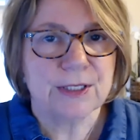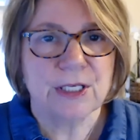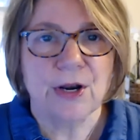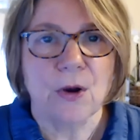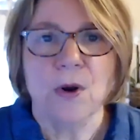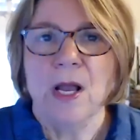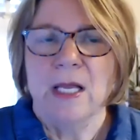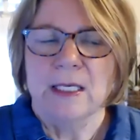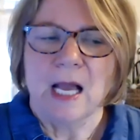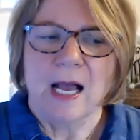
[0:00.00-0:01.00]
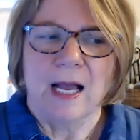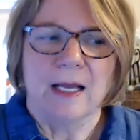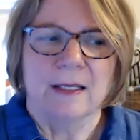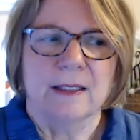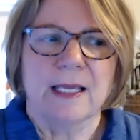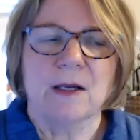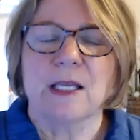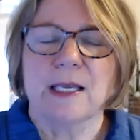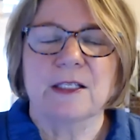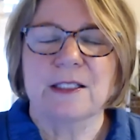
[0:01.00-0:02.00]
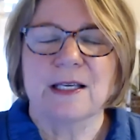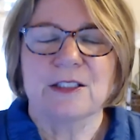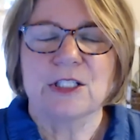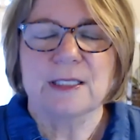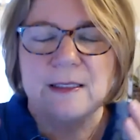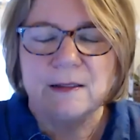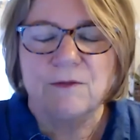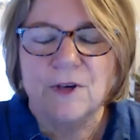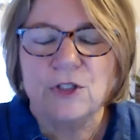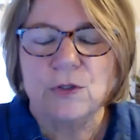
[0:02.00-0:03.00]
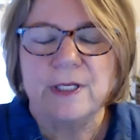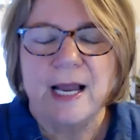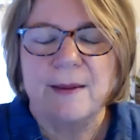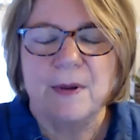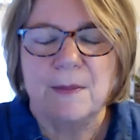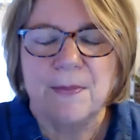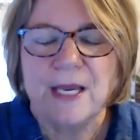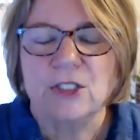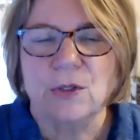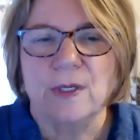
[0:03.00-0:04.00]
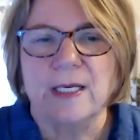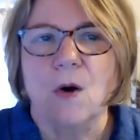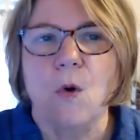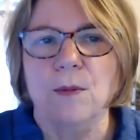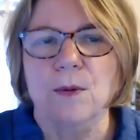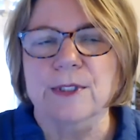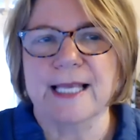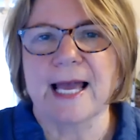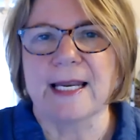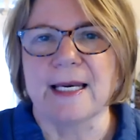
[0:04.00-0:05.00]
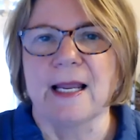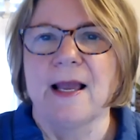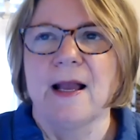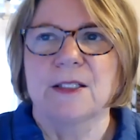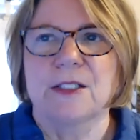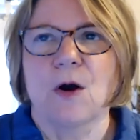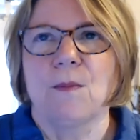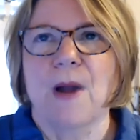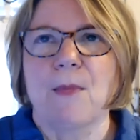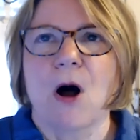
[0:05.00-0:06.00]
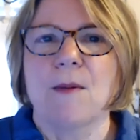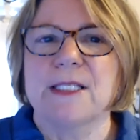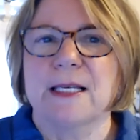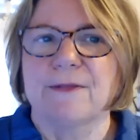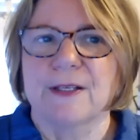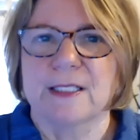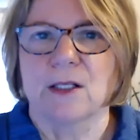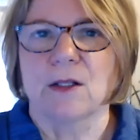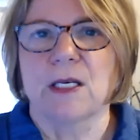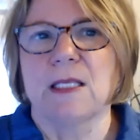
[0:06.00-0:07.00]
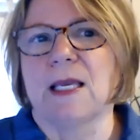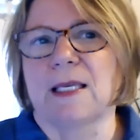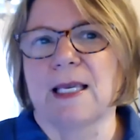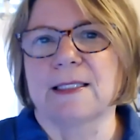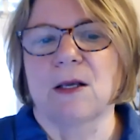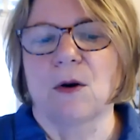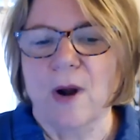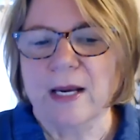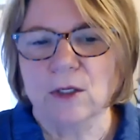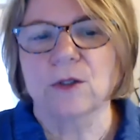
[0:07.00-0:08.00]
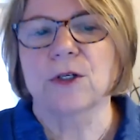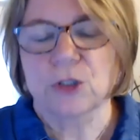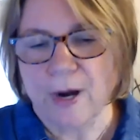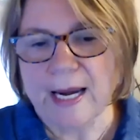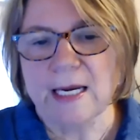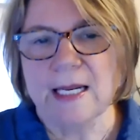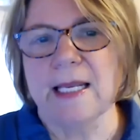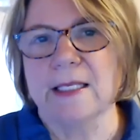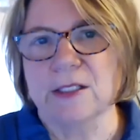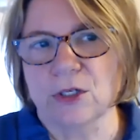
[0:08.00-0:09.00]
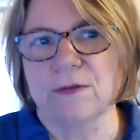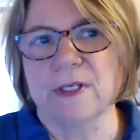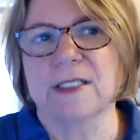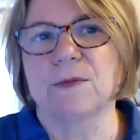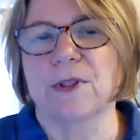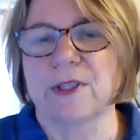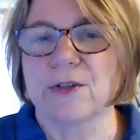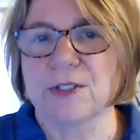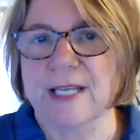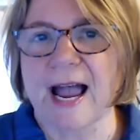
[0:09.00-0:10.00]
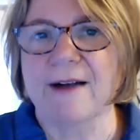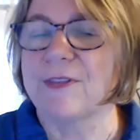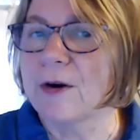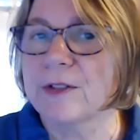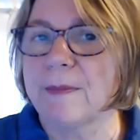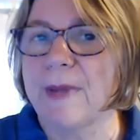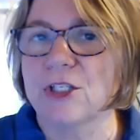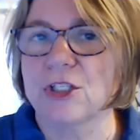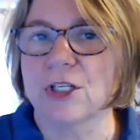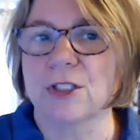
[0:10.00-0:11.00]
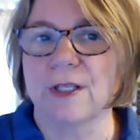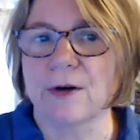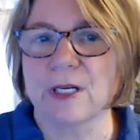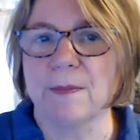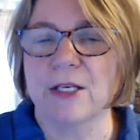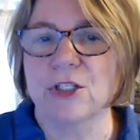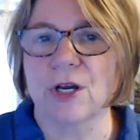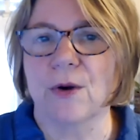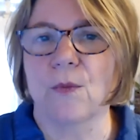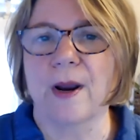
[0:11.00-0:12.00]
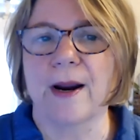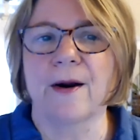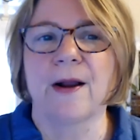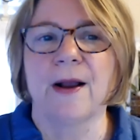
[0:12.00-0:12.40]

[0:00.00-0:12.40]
It just visually, I'm picturing a horrible setting. So my mom is in a facility that gets regular training in service with their staff. They're dementia aware.